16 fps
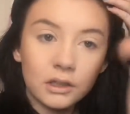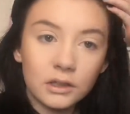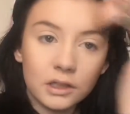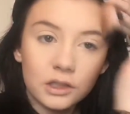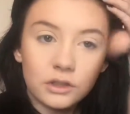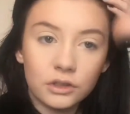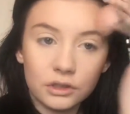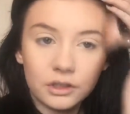
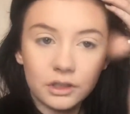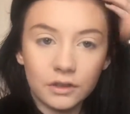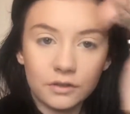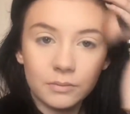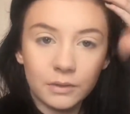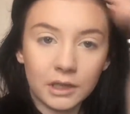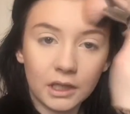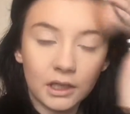This just
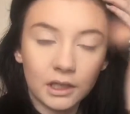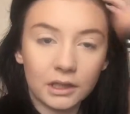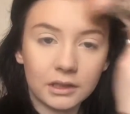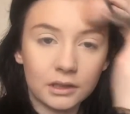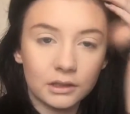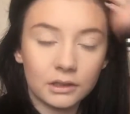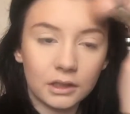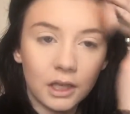gives me like a
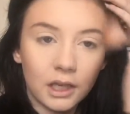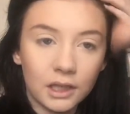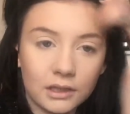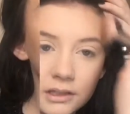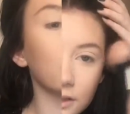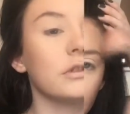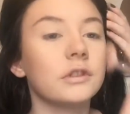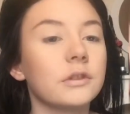little
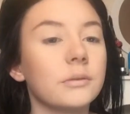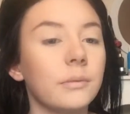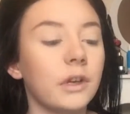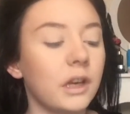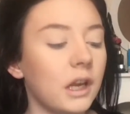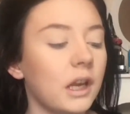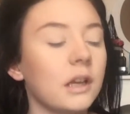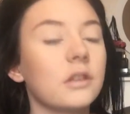head start on my
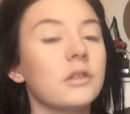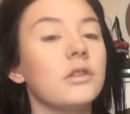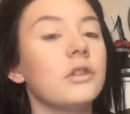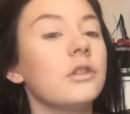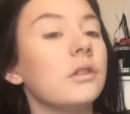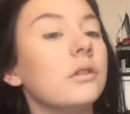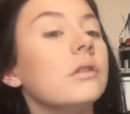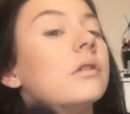neck,
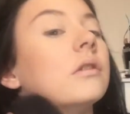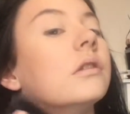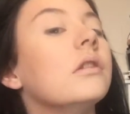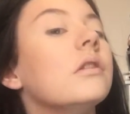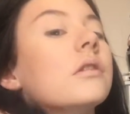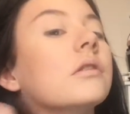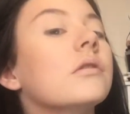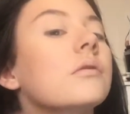just using
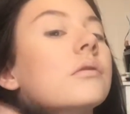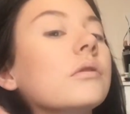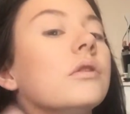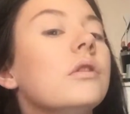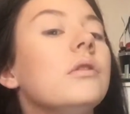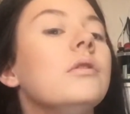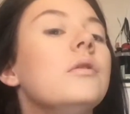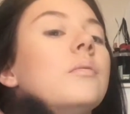this
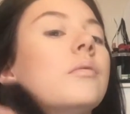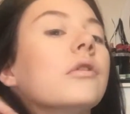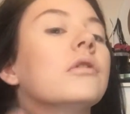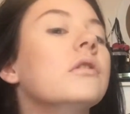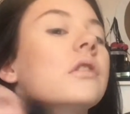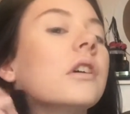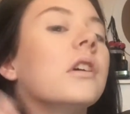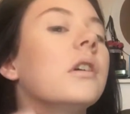huge
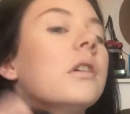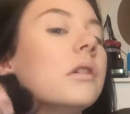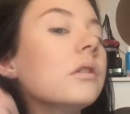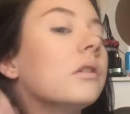bronzer.